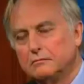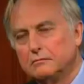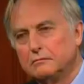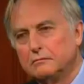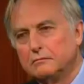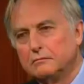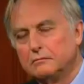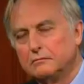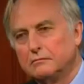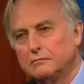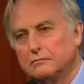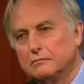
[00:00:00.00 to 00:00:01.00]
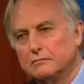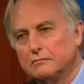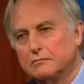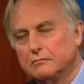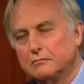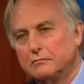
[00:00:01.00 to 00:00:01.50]
life and someone else
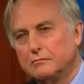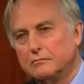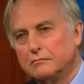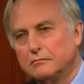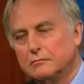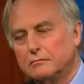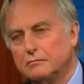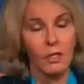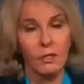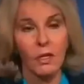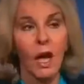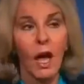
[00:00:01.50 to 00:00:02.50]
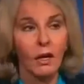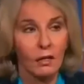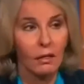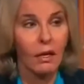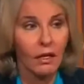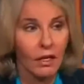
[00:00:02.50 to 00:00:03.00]
is is not
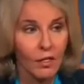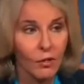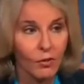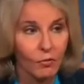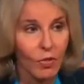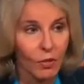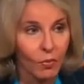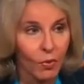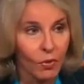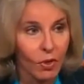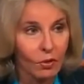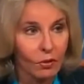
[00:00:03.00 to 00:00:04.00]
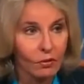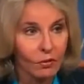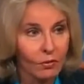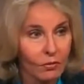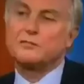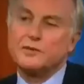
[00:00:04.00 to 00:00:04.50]
lucky to have been born. Well, so
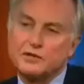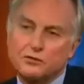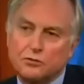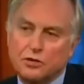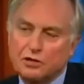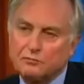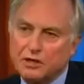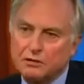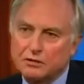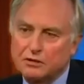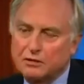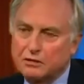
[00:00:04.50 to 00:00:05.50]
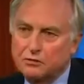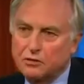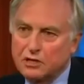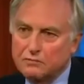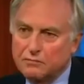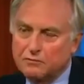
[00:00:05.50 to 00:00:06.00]
far I've been talking about
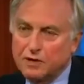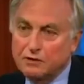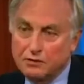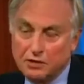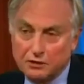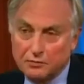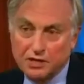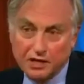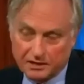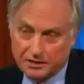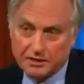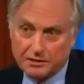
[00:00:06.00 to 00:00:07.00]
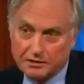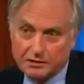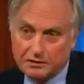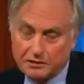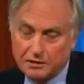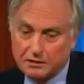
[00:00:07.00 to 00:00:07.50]
talking about luck with hindsight,
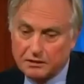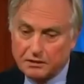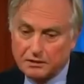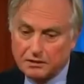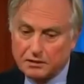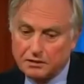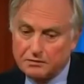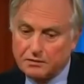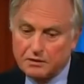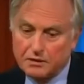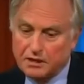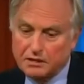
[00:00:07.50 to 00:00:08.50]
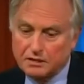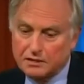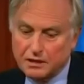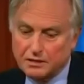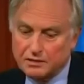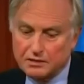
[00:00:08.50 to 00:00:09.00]
right. and and so that's
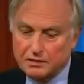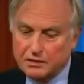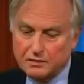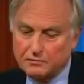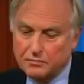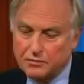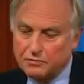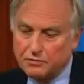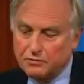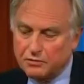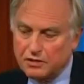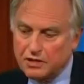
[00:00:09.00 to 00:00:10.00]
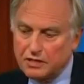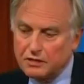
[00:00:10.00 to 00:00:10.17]
that's um, you you can say